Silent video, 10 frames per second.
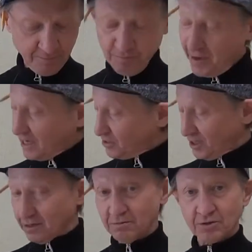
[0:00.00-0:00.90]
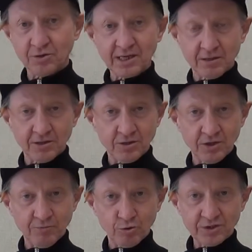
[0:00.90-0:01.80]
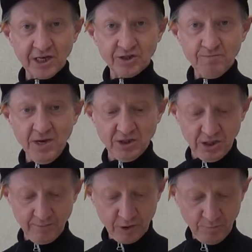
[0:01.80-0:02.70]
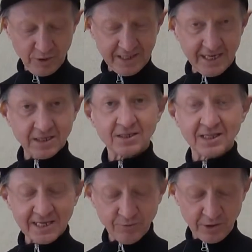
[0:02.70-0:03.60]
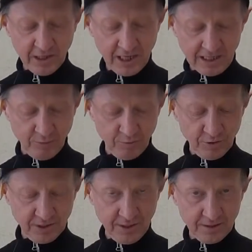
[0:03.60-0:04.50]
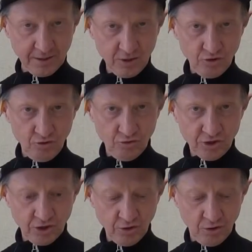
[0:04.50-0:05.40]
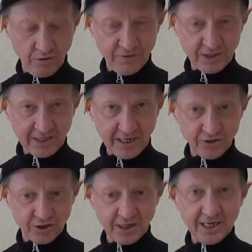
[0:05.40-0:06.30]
painting, you won't touch a painting, but mosaics, and that's what I like about mosaics, you can always touch it